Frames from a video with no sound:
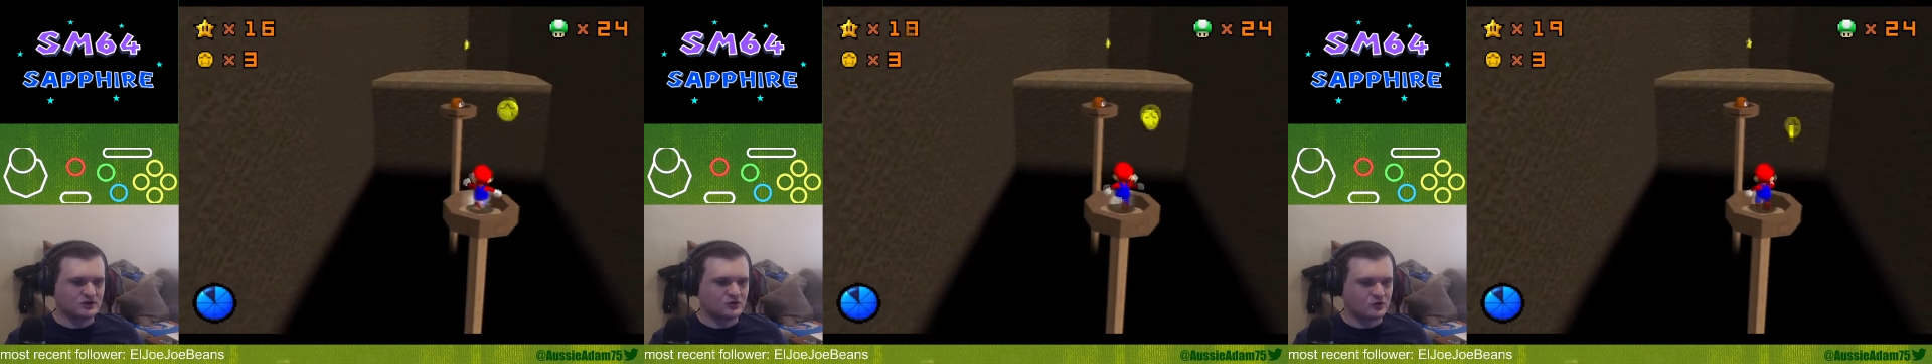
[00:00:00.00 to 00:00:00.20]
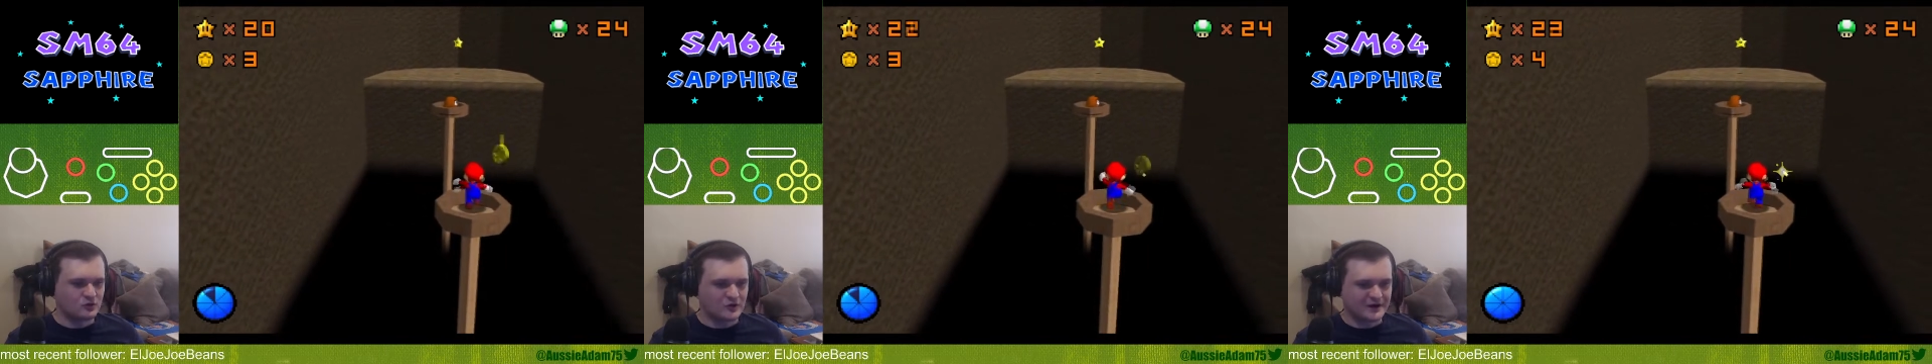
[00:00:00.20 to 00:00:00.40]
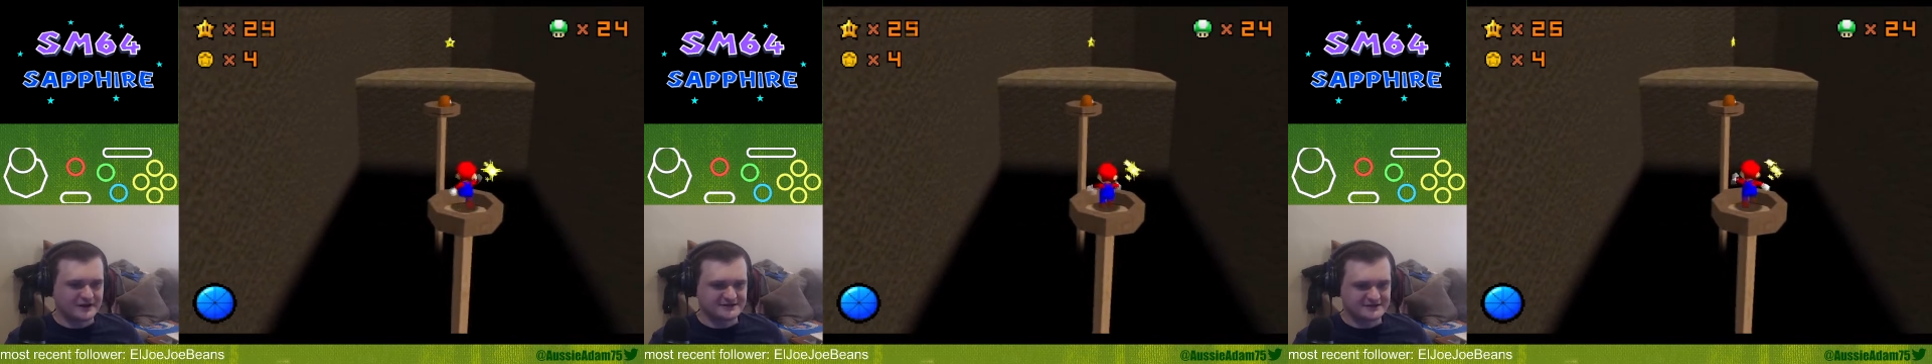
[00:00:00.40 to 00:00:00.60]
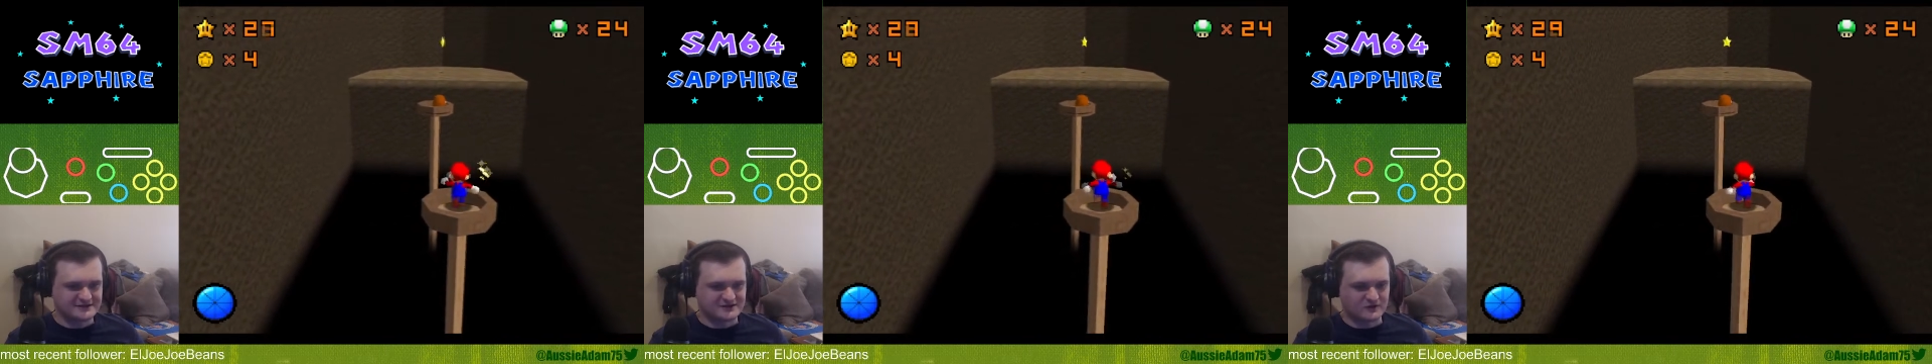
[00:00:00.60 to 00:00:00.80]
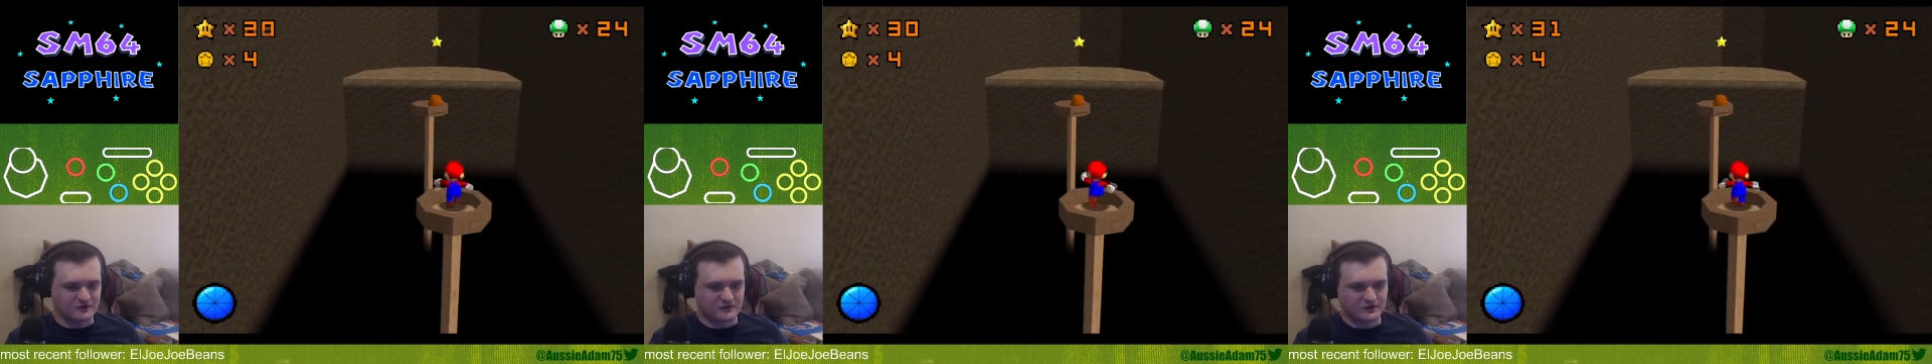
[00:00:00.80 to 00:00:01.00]
Run into this
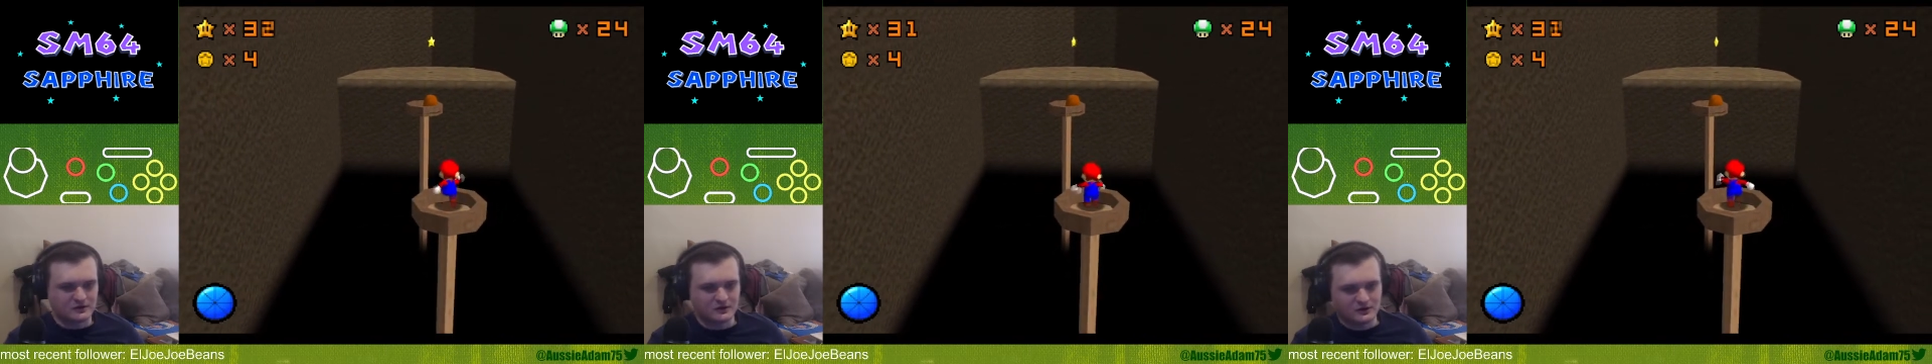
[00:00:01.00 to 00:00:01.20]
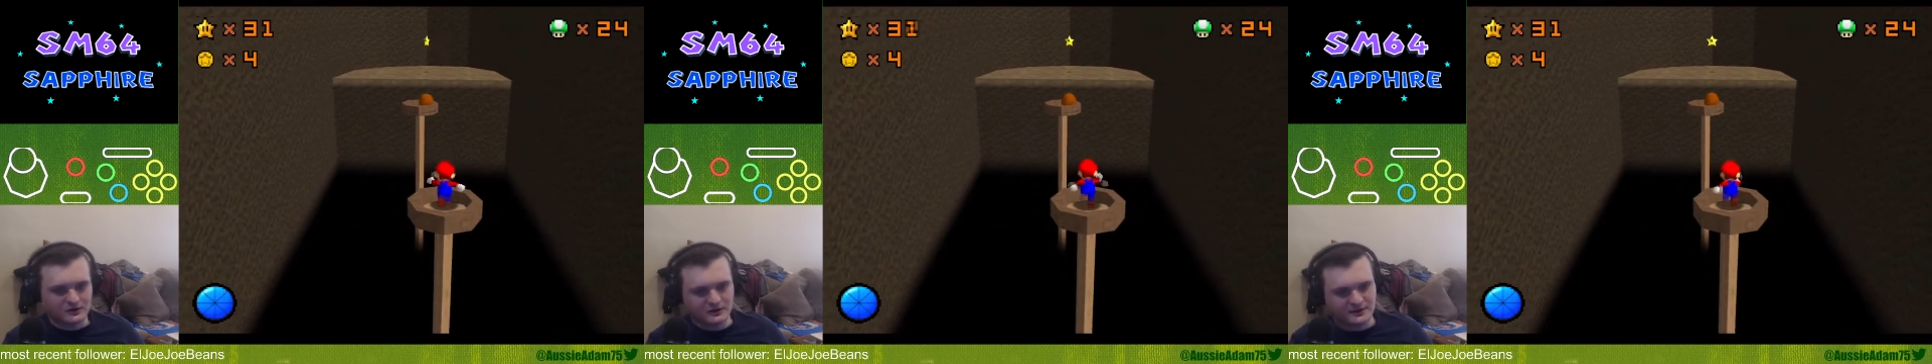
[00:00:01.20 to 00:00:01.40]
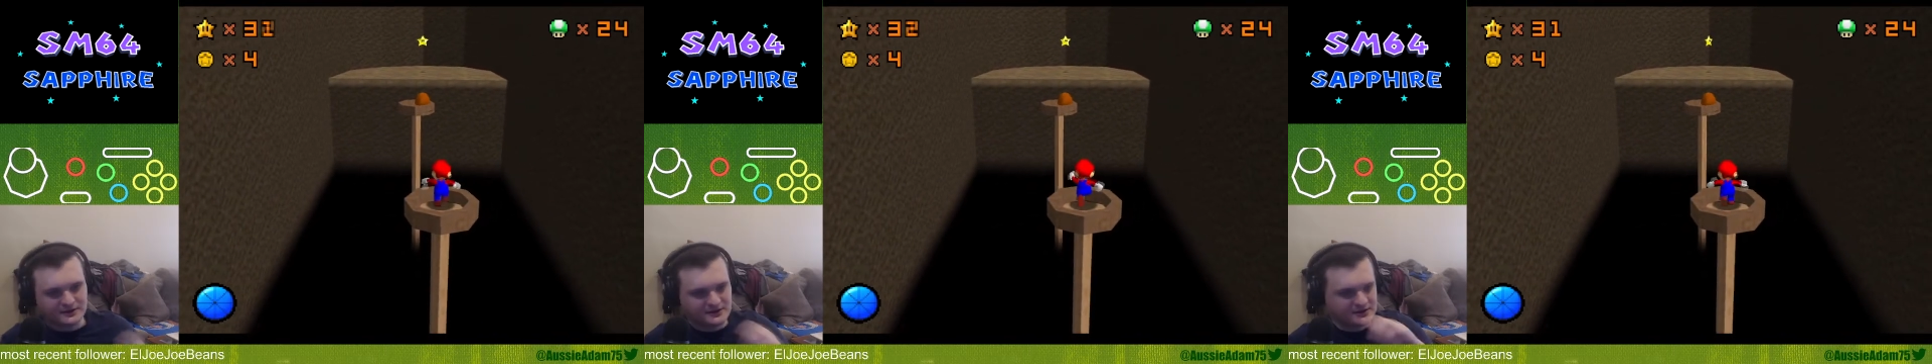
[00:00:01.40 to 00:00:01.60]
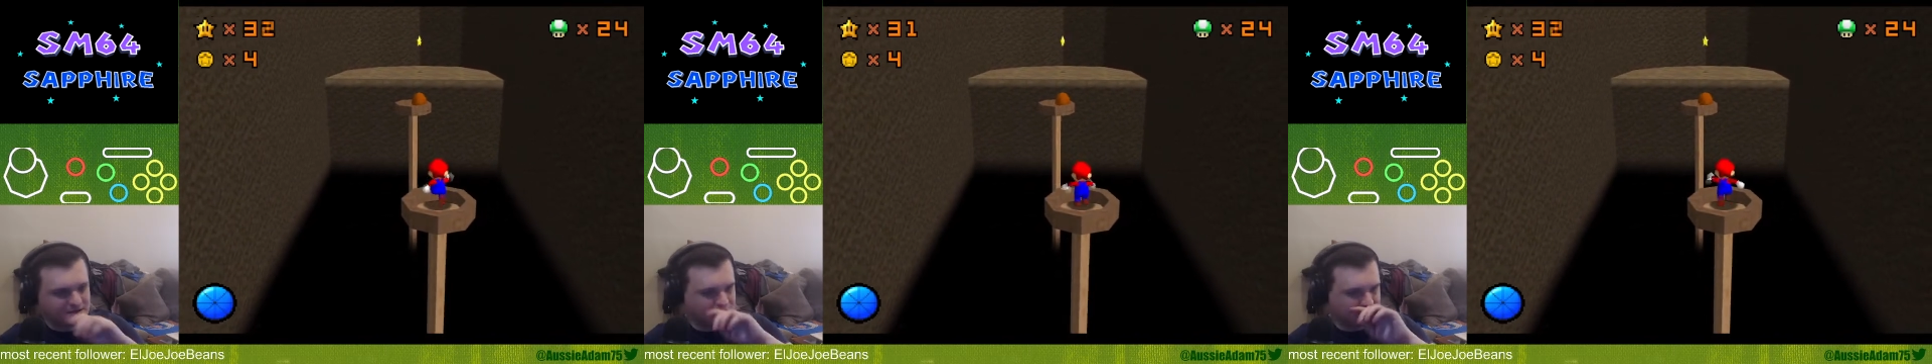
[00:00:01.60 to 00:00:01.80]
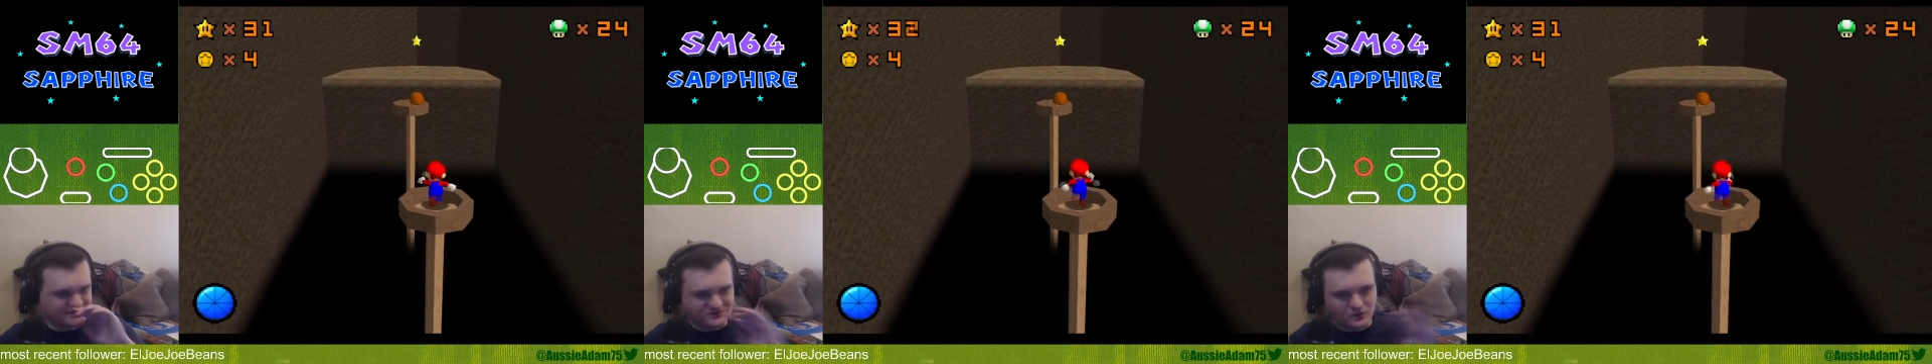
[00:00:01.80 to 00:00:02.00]
corner,
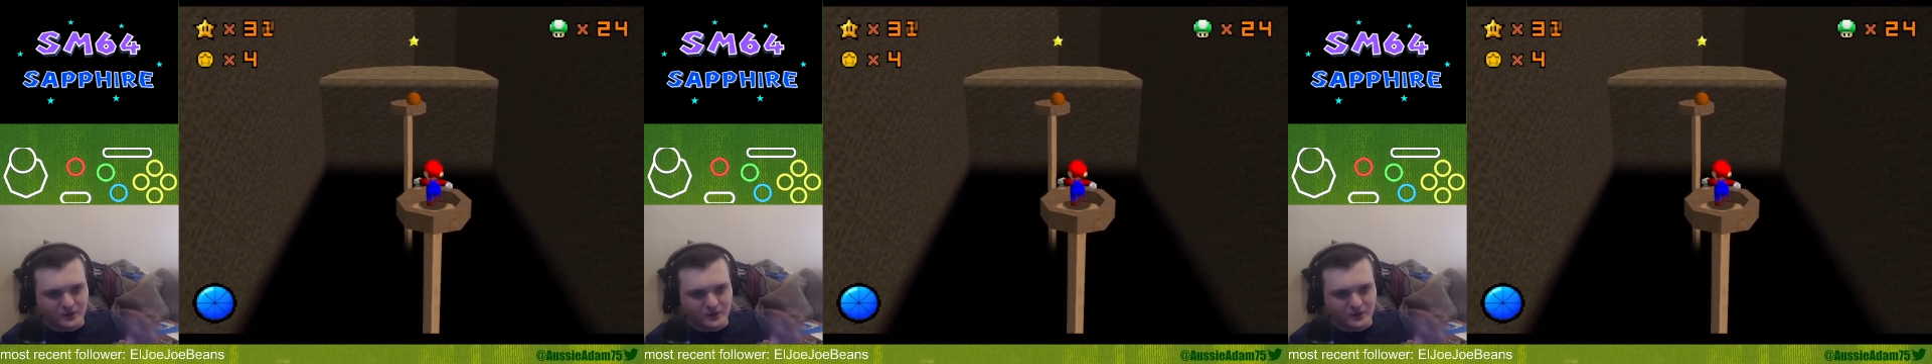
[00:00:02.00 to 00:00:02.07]
just